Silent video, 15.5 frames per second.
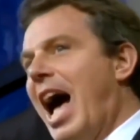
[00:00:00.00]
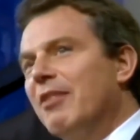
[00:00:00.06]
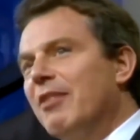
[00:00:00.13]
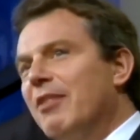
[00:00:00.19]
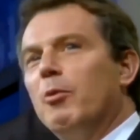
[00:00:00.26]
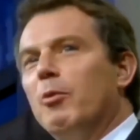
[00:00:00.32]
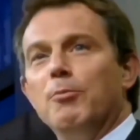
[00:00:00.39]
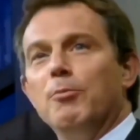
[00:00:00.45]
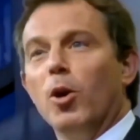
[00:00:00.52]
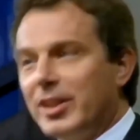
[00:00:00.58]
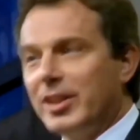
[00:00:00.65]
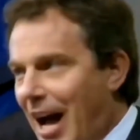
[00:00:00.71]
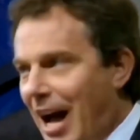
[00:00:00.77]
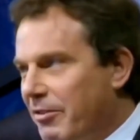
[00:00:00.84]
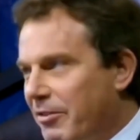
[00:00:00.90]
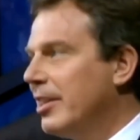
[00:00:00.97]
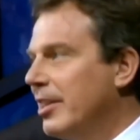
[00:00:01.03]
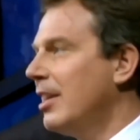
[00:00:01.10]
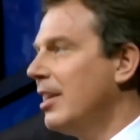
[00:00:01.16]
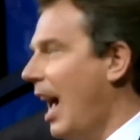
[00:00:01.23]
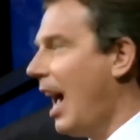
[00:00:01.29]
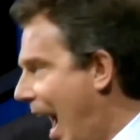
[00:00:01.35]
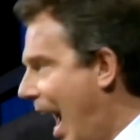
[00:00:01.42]
we will govern
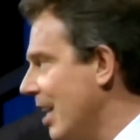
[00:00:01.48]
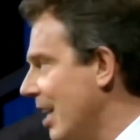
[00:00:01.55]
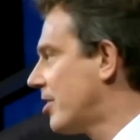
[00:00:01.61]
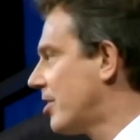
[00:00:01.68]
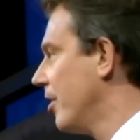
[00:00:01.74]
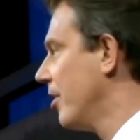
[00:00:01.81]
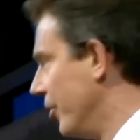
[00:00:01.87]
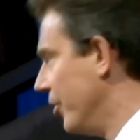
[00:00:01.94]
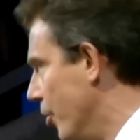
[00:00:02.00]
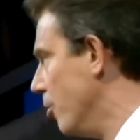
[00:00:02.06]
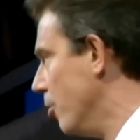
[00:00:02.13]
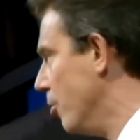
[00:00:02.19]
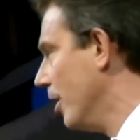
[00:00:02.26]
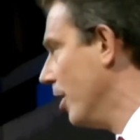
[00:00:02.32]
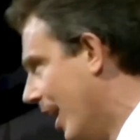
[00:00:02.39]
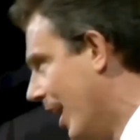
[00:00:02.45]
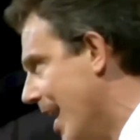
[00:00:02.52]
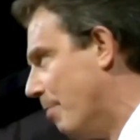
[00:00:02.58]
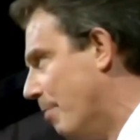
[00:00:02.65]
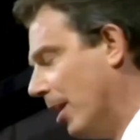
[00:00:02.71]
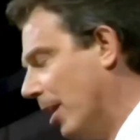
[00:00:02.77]
as New Labour.